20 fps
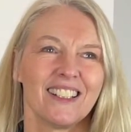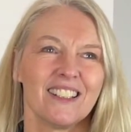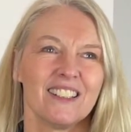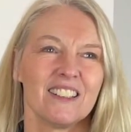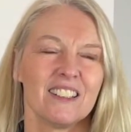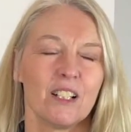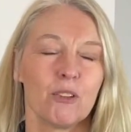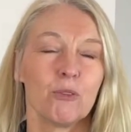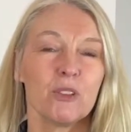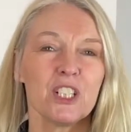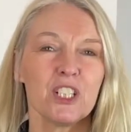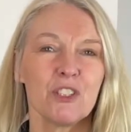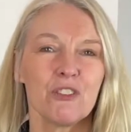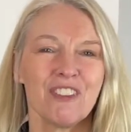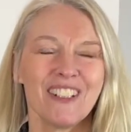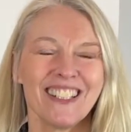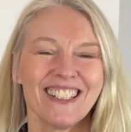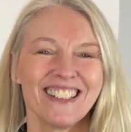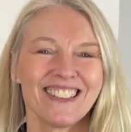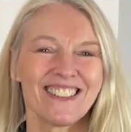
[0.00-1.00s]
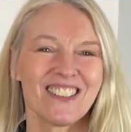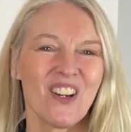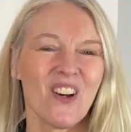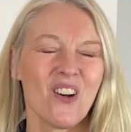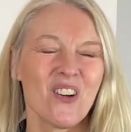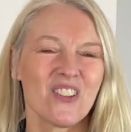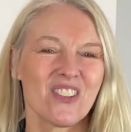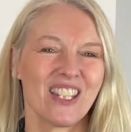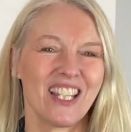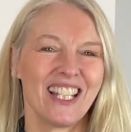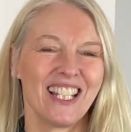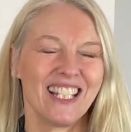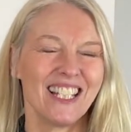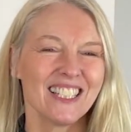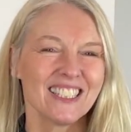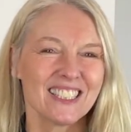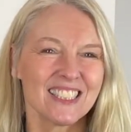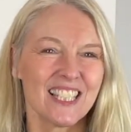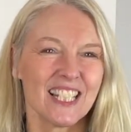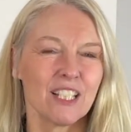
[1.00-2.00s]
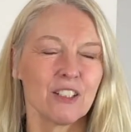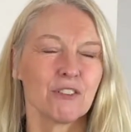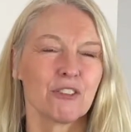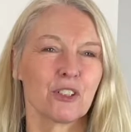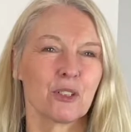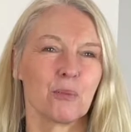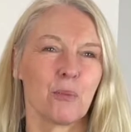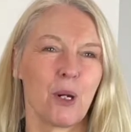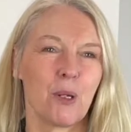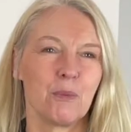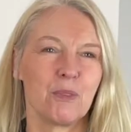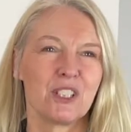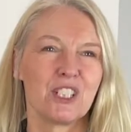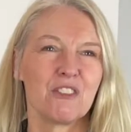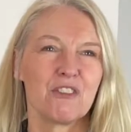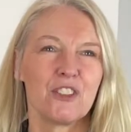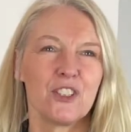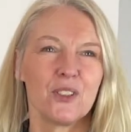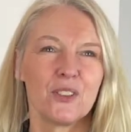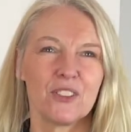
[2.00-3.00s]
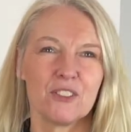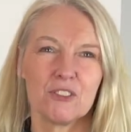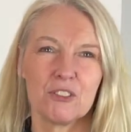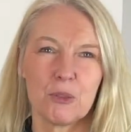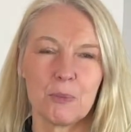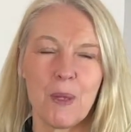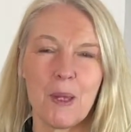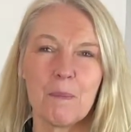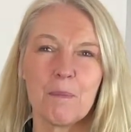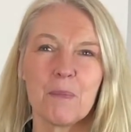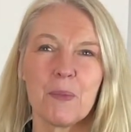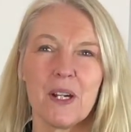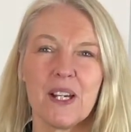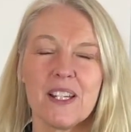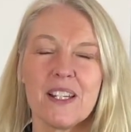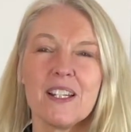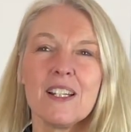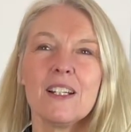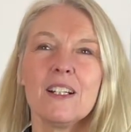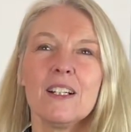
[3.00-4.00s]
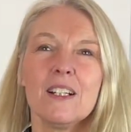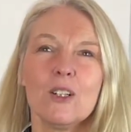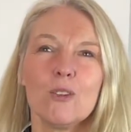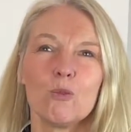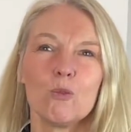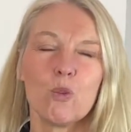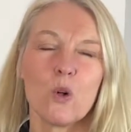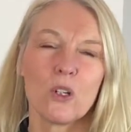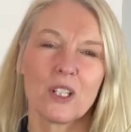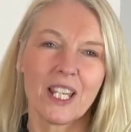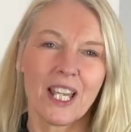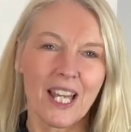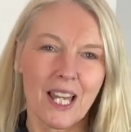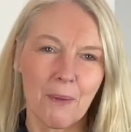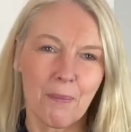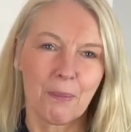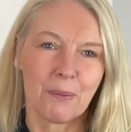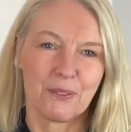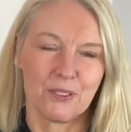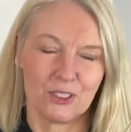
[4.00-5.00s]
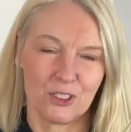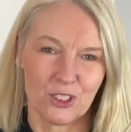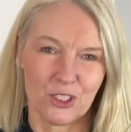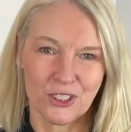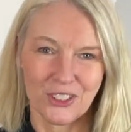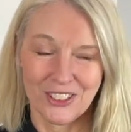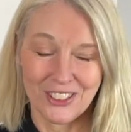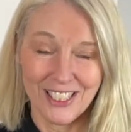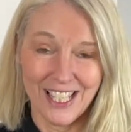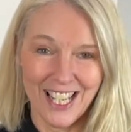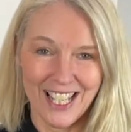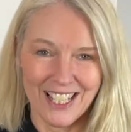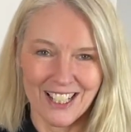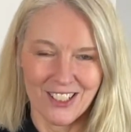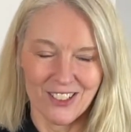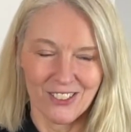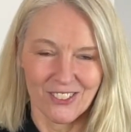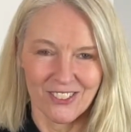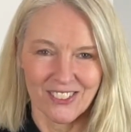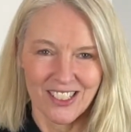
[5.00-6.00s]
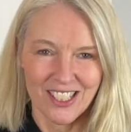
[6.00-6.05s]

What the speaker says: And which fingers are they? Let's think for a moment if you can remember what happened just now.